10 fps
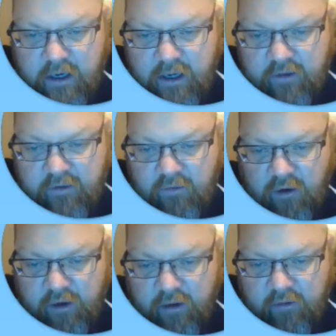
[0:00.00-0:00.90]
and then
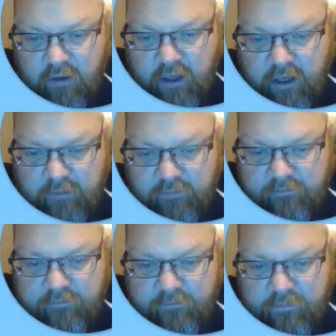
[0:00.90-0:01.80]
draw another line,
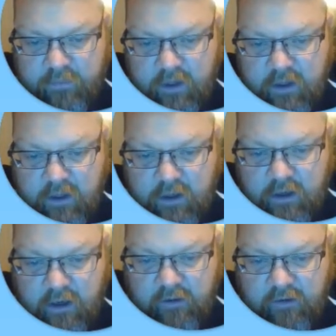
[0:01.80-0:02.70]

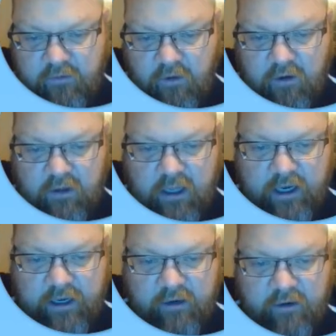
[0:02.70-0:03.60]
and then draw a line